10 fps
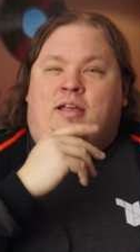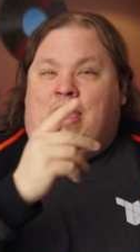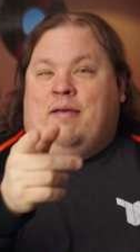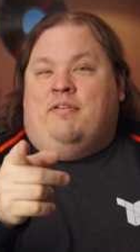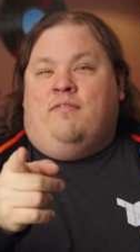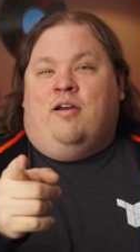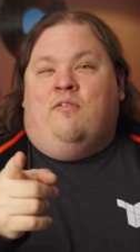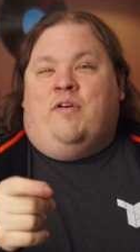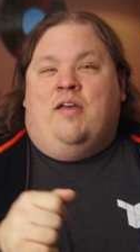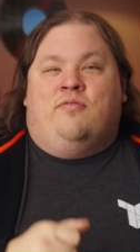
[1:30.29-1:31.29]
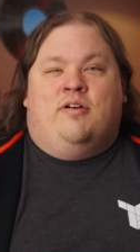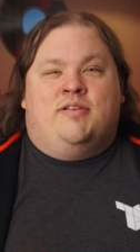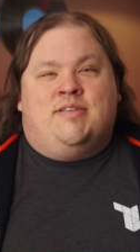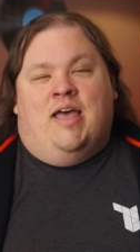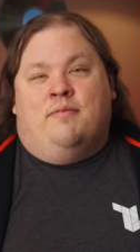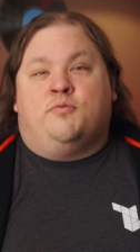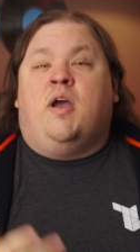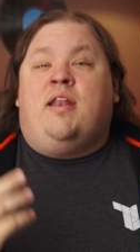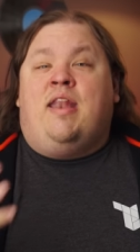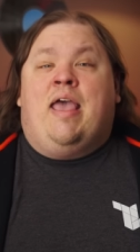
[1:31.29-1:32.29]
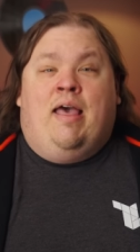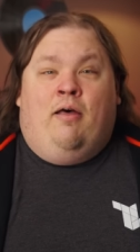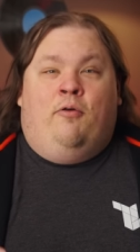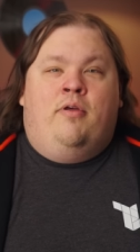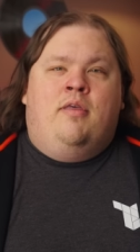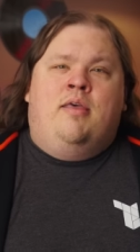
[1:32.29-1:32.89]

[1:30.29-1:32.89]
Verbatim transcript: we'll have to verify for ourselves. Right now,